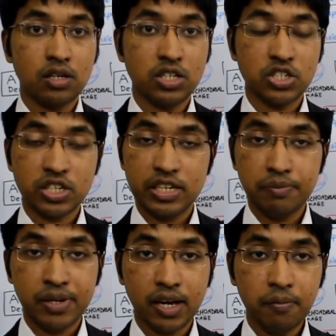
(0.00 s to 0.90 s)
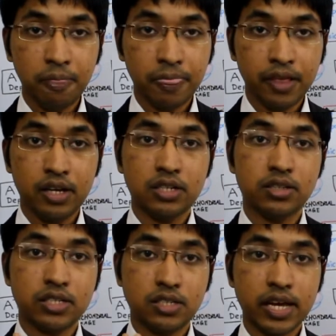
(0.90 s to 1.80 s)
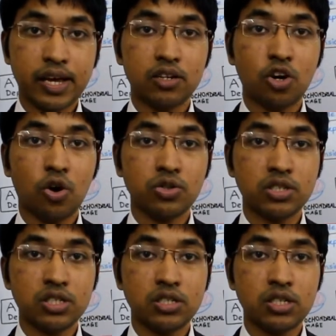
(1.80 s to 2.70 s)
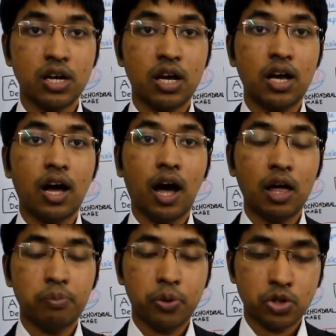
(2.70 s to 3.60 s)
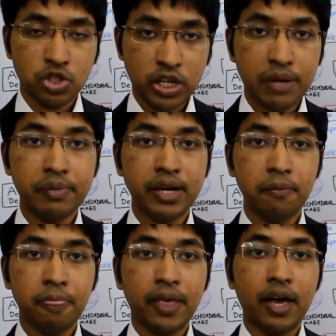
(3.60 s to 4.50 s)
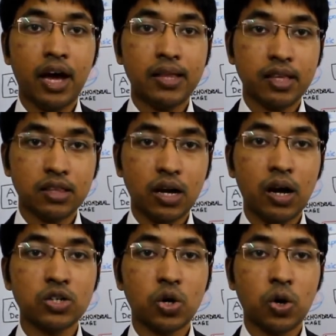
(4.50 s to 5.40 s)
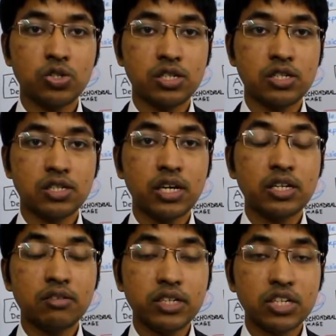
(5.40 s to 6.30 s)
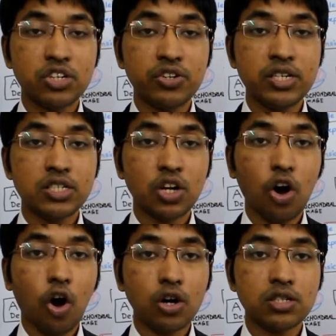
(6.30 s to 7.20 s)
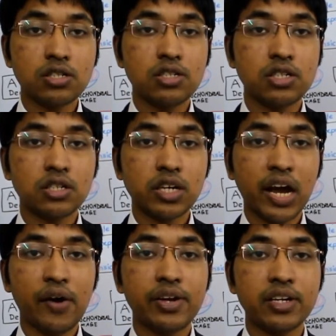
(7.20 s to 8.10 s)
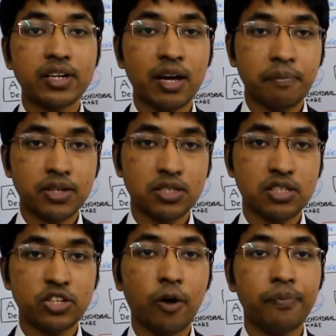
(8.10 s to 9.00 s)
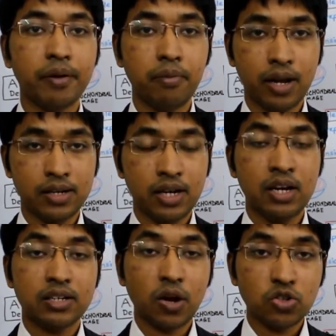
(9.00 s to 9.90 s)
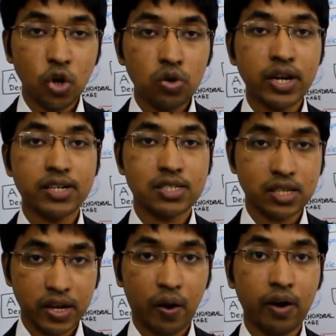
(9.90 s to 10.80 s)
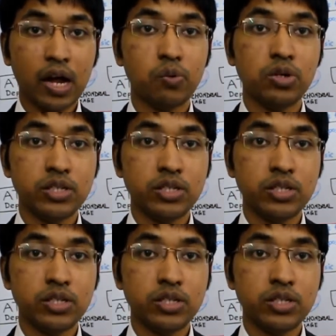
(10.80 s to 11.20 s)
ischemia, the second cause is hypoxemia, and the third cause is decreased oxygen carrying capacity of the blood. Now don't get scared, I will